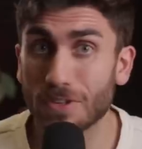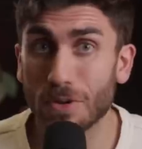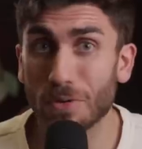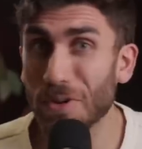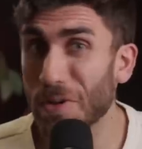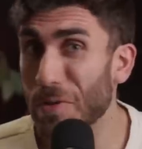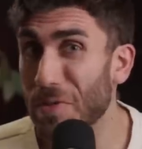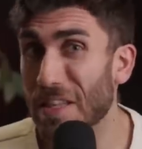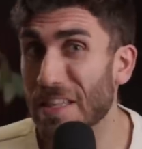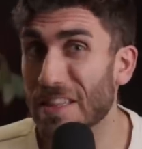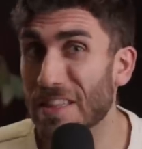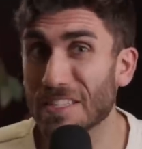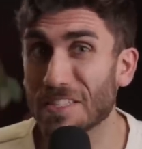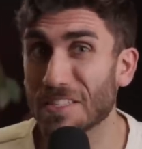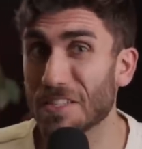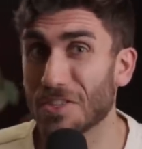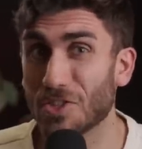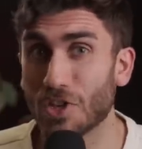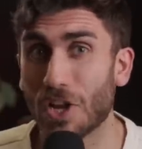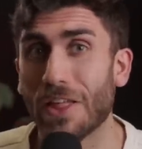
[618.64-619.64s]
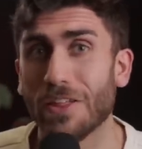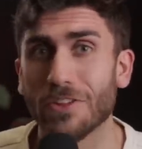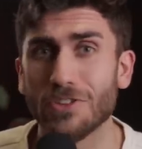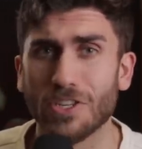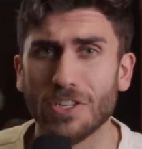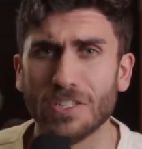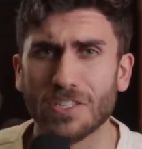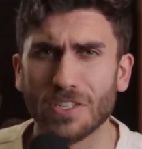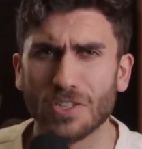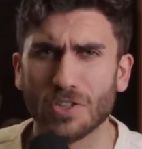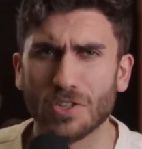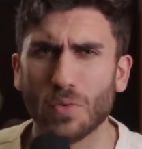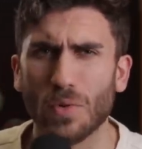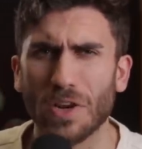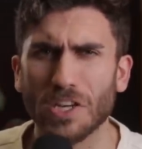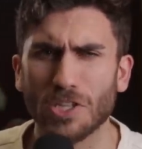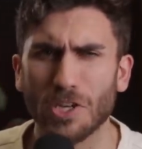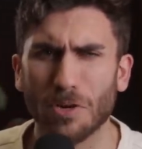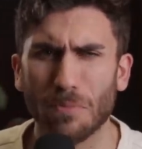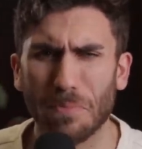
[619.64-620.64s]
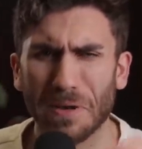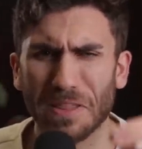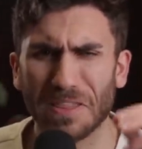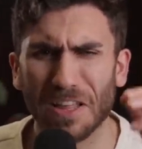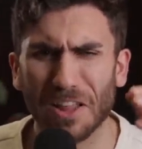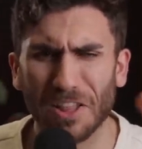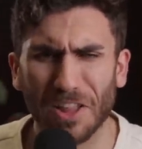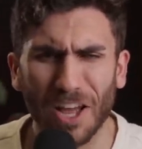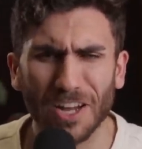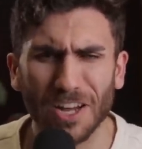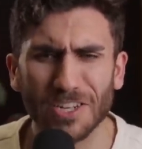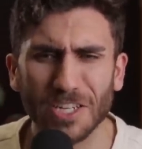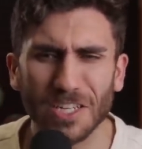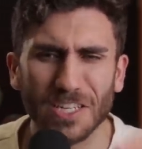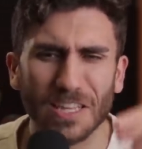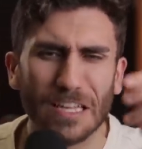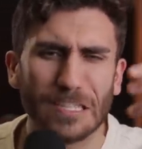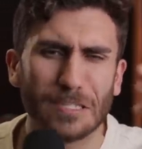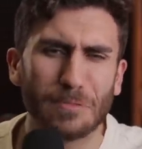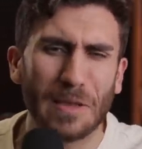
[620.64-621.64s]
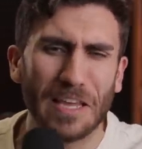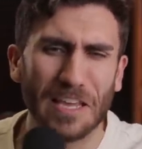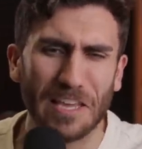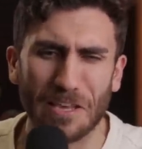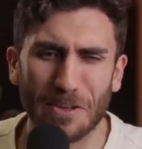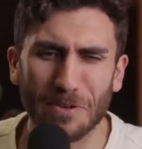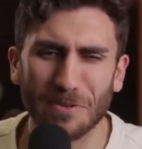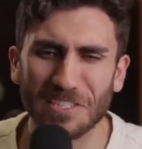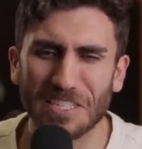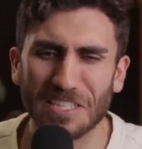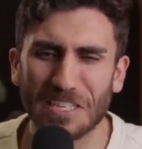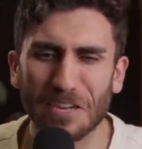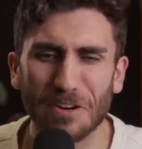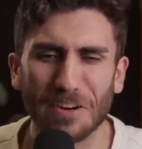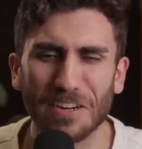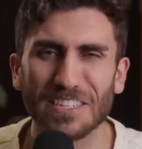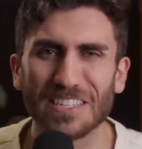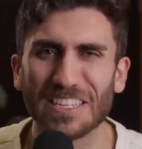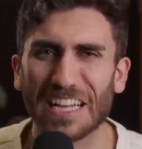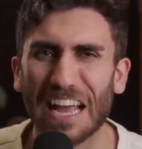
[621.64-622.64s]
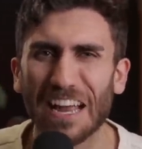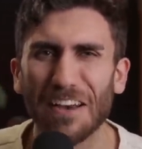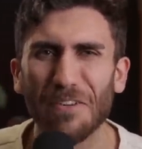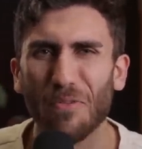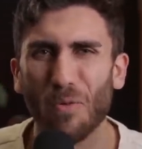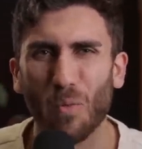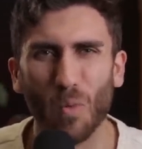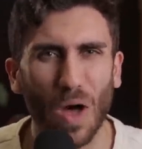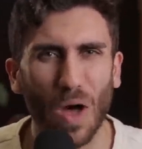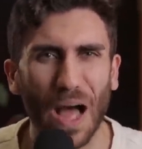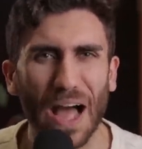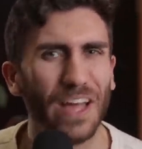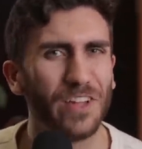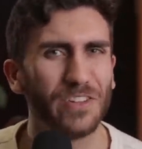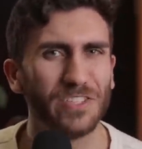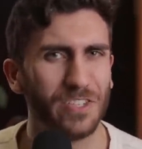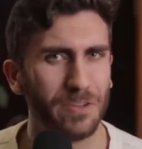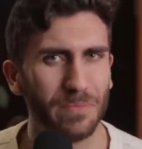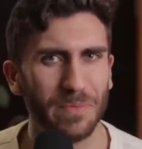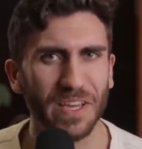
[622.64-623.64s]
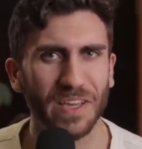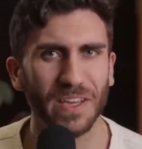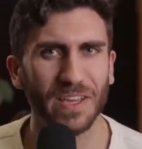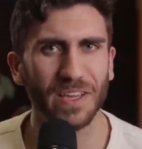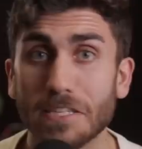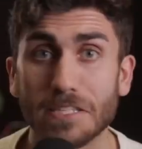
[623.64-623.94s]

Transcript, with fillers: There's no doubt that this is a challenging situation, but the logic that's being used here is kind of wild to me.